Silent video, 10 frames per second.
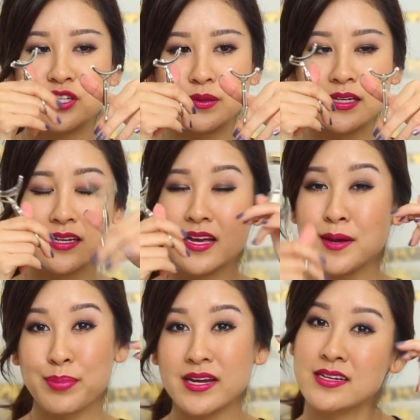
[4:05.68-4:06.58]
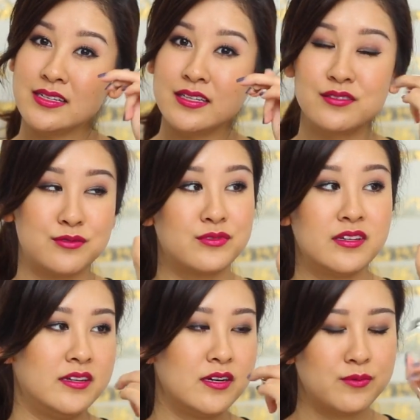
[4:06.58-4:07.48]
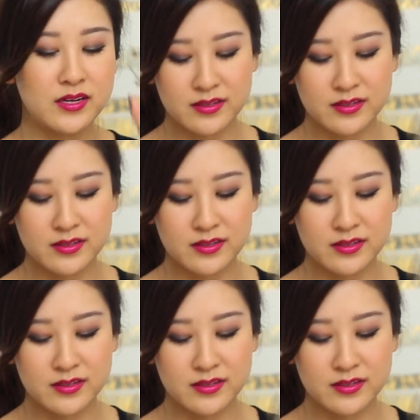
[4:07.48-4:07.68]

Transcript: a Shui, but it is a really good